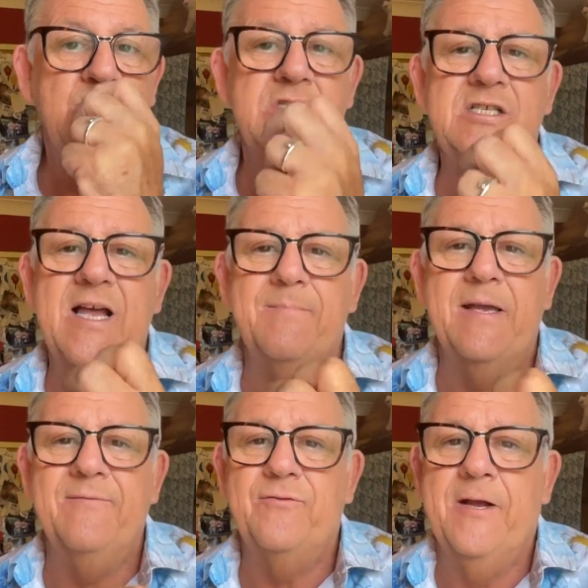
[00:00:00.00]
What does that
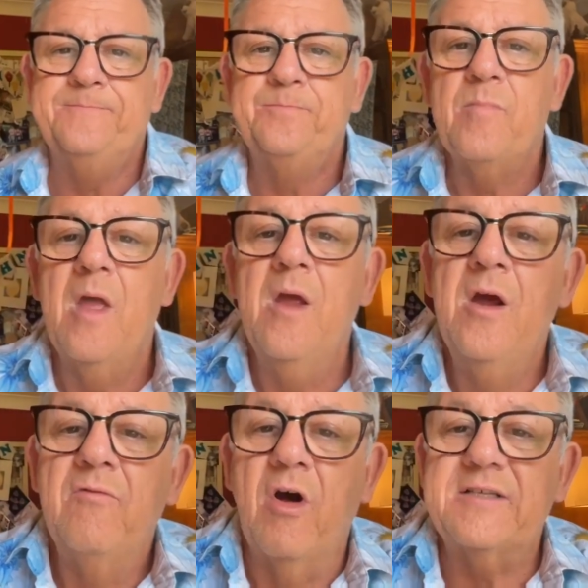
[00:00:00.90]
mean, Fran?
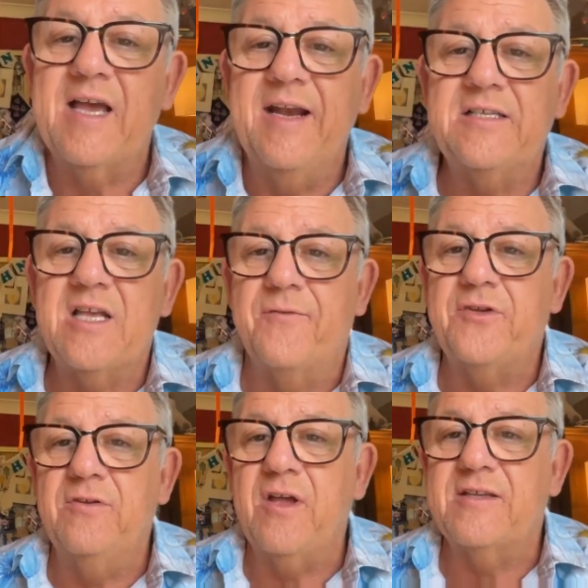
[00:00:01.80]
Roxanne, this
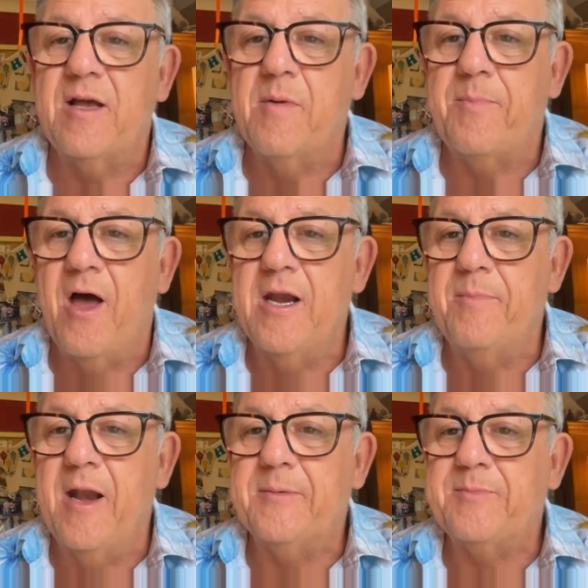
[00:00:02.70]
afternoon, don't tell my partner,
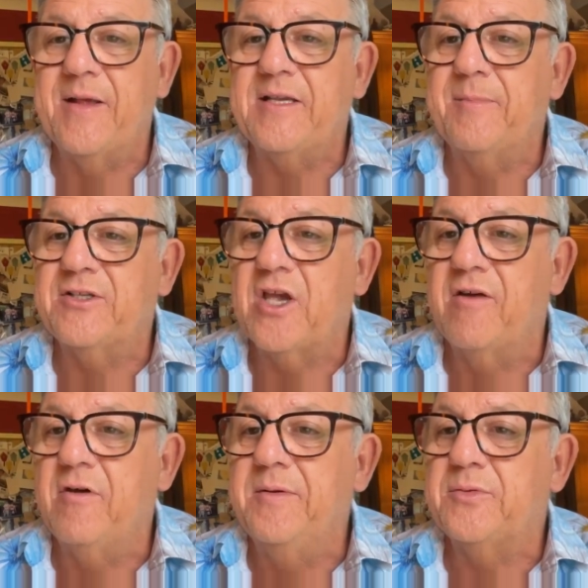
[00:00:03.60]
but I'm expanding my
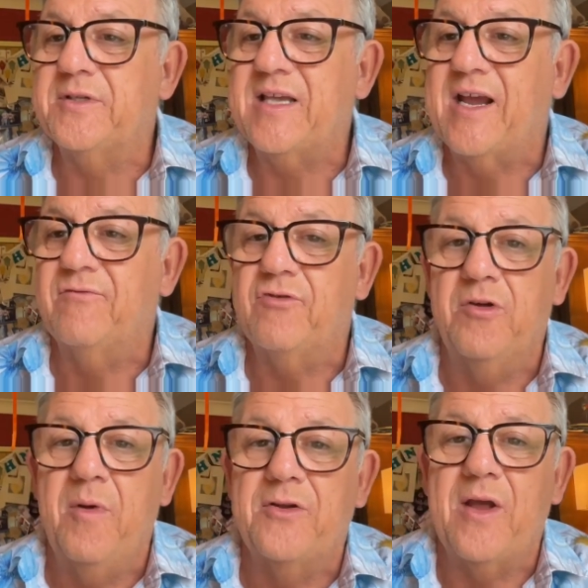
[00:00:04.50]
sewing room to a second
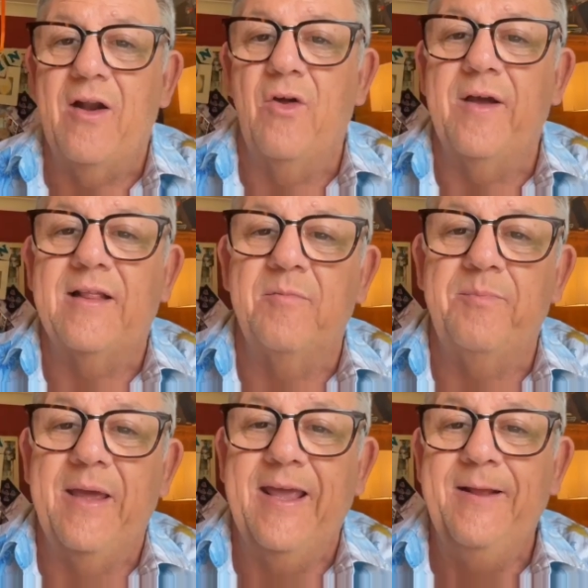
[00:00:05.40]
room. I wonder how long it'll
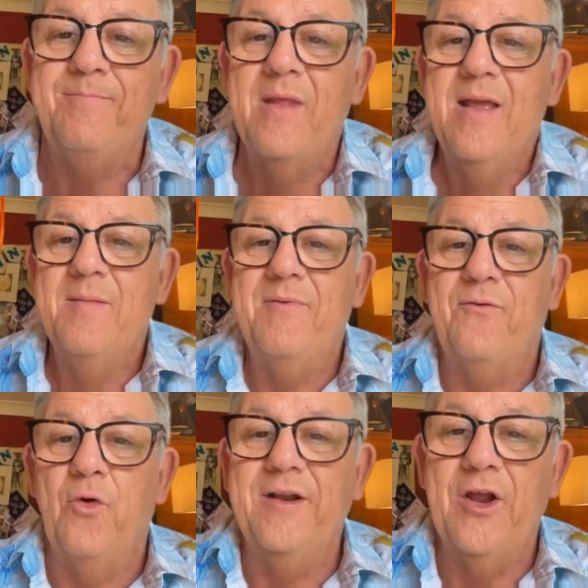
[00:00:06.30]
be
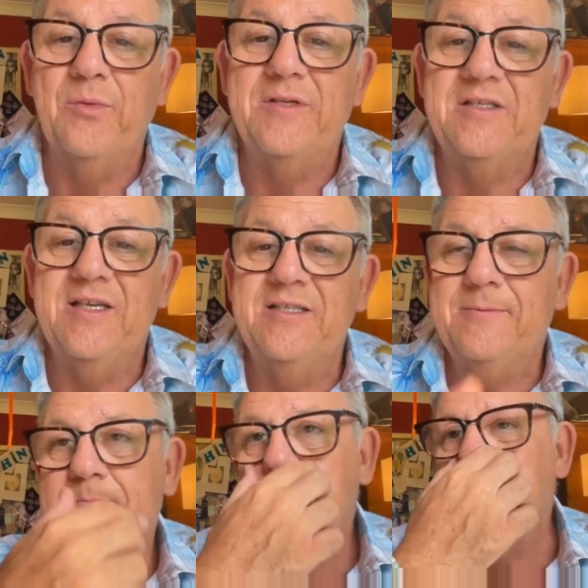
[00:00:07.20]
before he
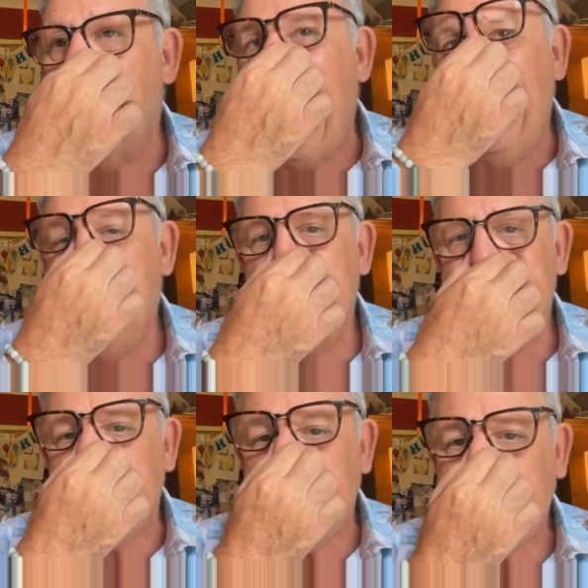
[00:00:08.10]
notices. It's your house.